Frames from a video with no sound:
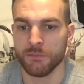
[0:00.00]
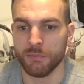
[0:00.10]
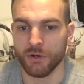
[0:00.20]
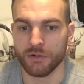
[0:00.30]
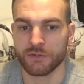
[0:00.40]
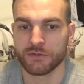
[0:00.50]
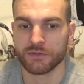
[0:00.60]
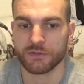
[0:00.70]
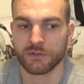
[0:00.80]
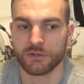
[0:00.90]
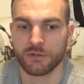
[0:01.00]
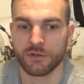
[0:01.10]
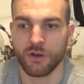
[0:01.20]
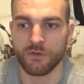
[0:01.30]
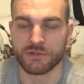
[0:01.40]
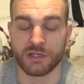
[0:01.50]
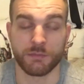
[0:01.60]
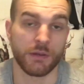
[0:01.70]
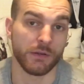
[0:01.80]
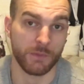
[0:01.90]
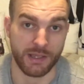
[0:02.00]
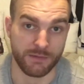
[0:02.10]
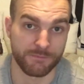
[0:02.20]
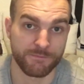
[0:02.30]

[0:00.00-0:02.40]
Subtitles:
But obviously I'm going away.